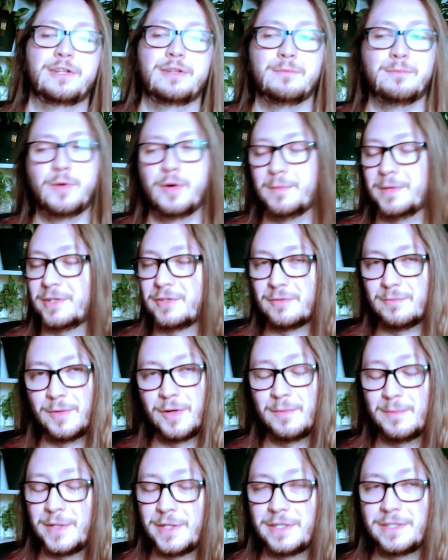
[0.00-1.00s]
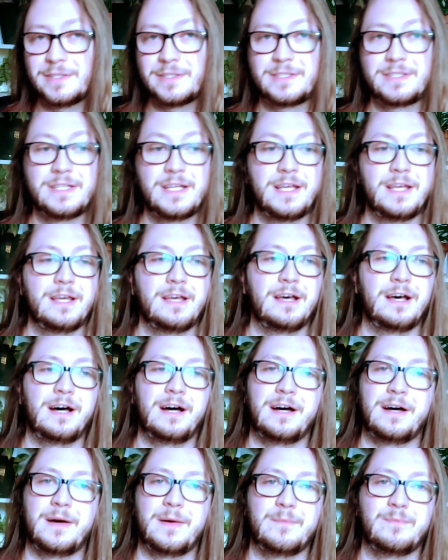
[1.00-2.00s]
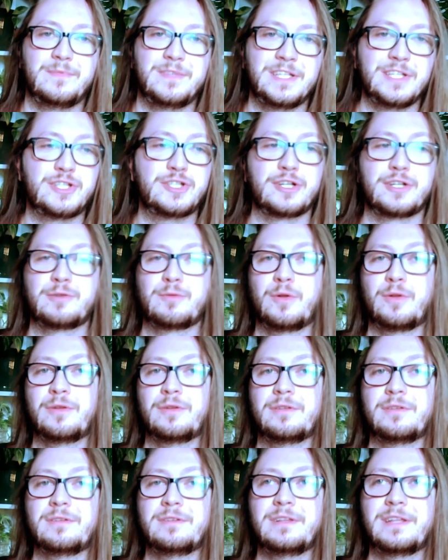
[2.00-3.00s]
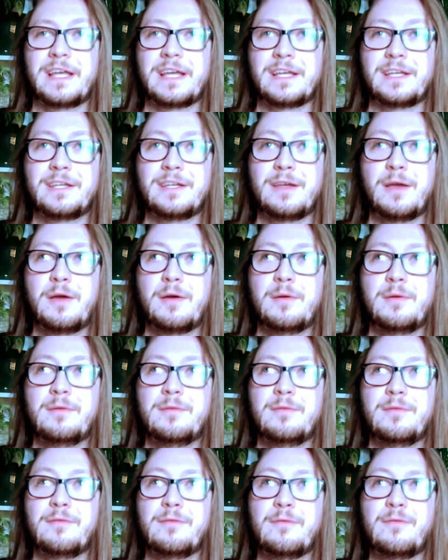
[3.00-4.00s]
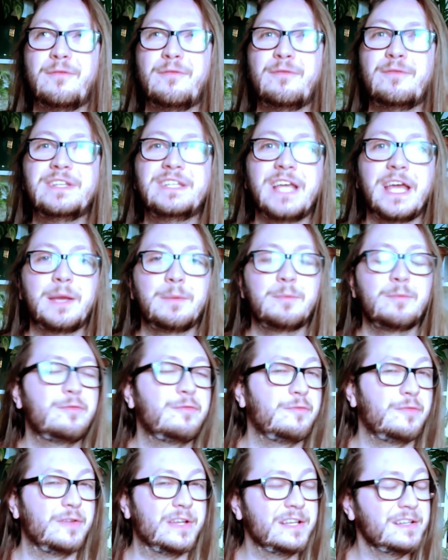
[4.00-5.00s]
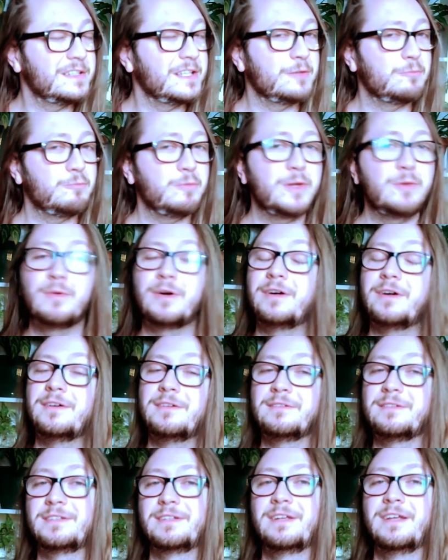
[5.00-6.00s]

moment to moment, the general like game feel that we want.